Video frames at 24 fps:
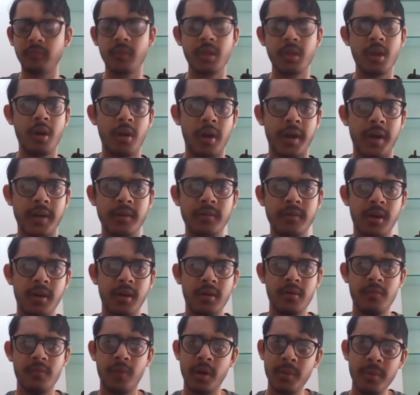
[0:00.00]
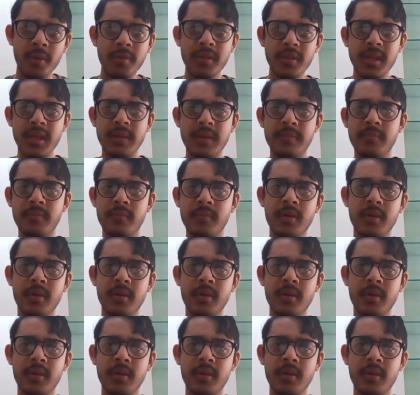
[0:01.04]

All right. What about the